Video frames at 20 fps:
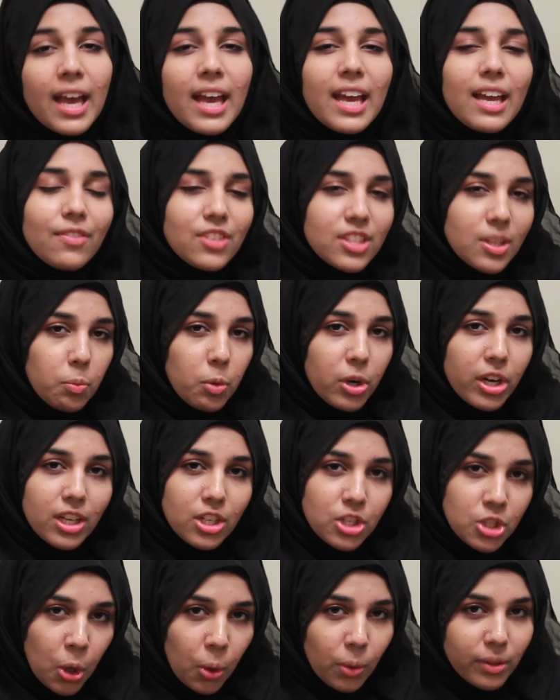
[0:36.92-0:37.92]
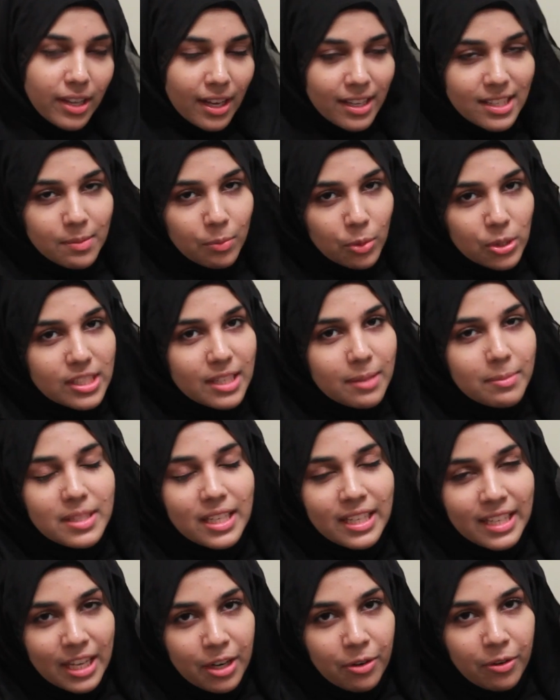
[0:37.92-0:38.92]
If someone had told us Muslims
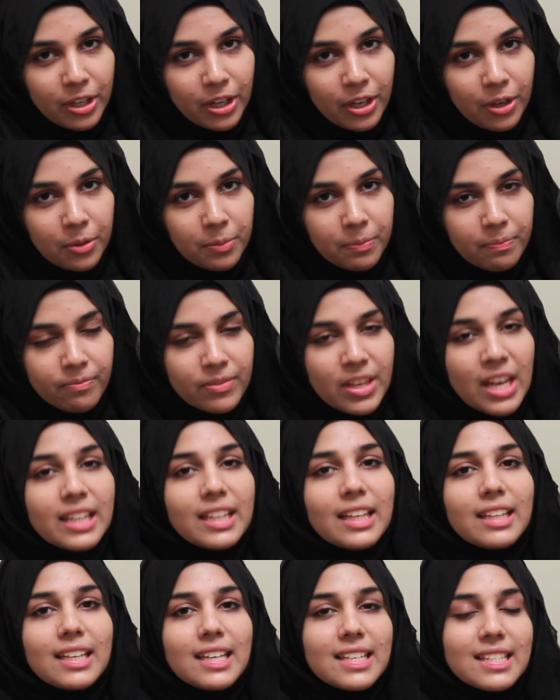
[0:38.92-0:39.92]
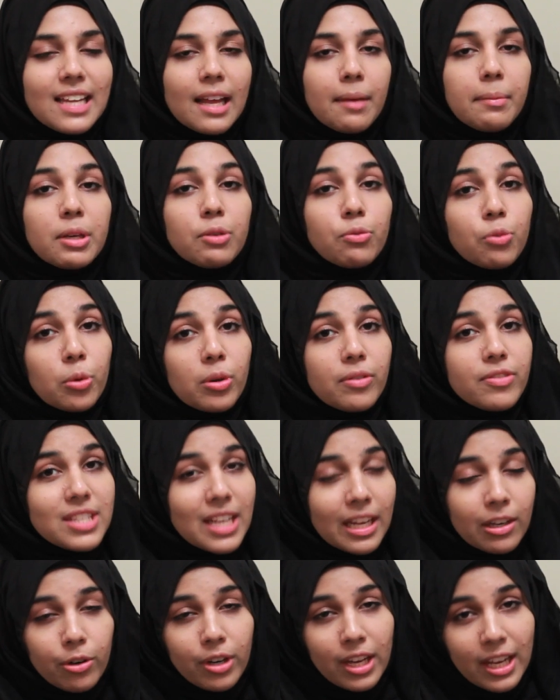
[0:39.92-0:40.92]
a year ago that the Islamic rule of
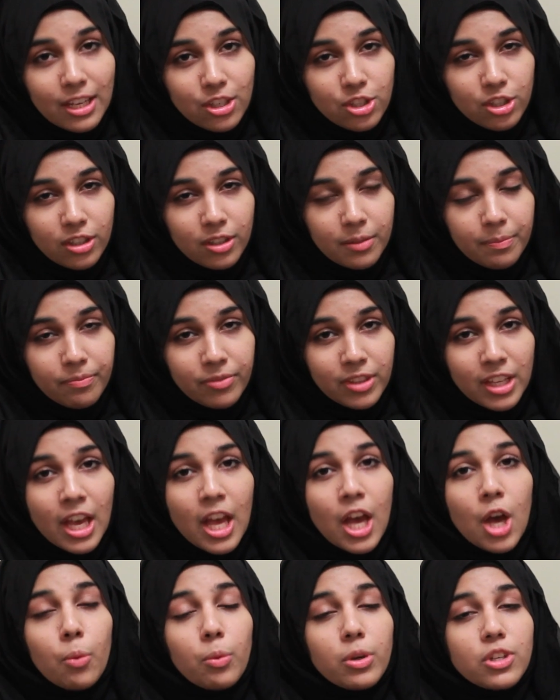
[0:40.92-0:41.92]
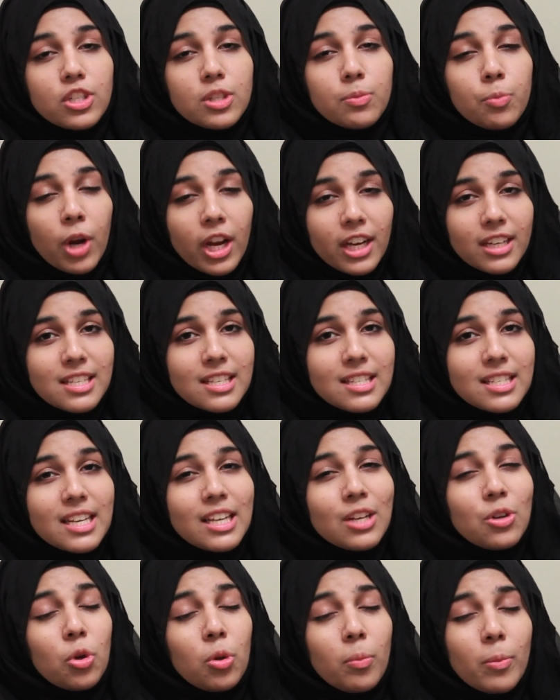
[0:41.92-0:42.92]
segregation, which is practiced
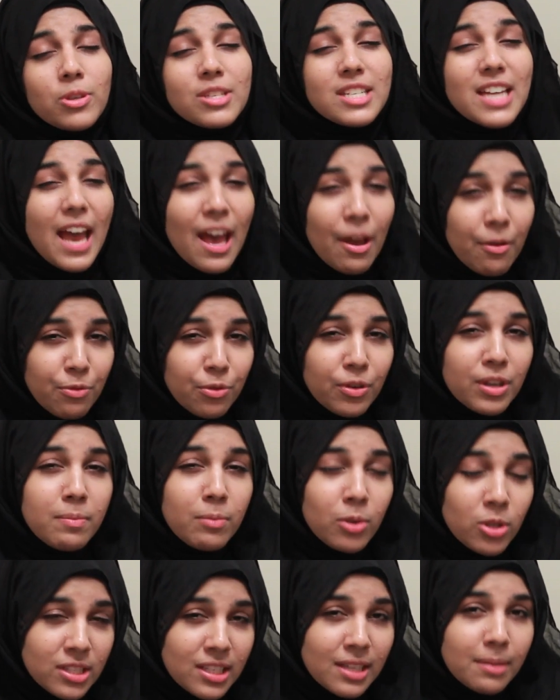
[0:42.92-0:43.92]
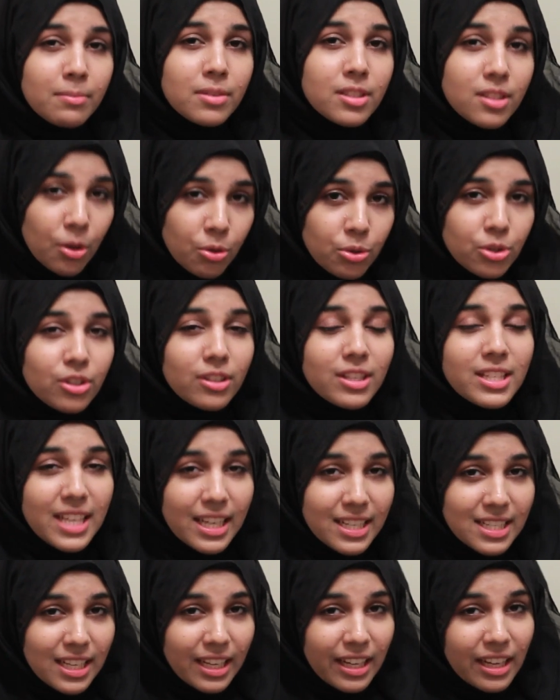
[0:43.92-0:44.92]
in almost every Muslim social
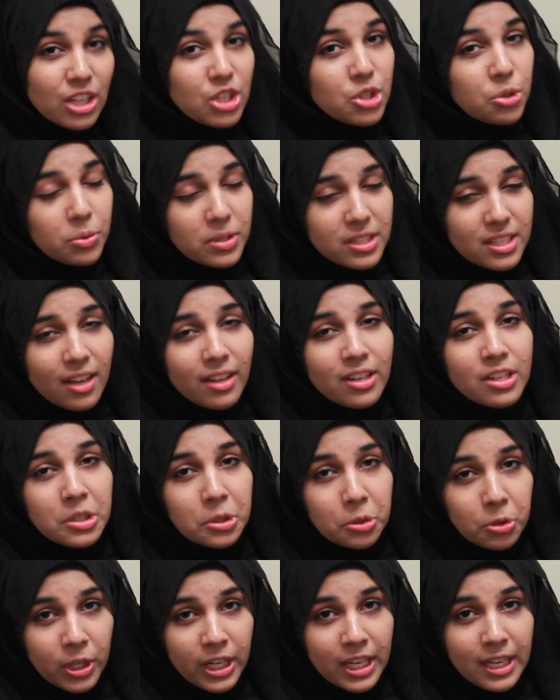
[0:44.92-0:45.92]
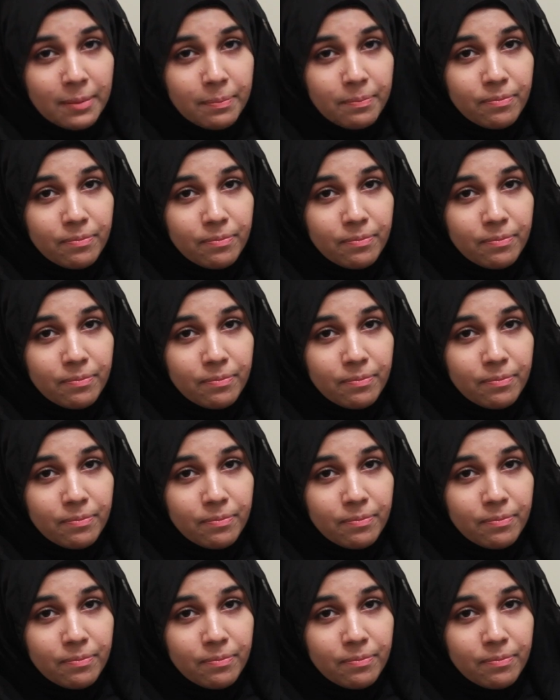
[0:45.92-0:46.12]
setting to a certain degree,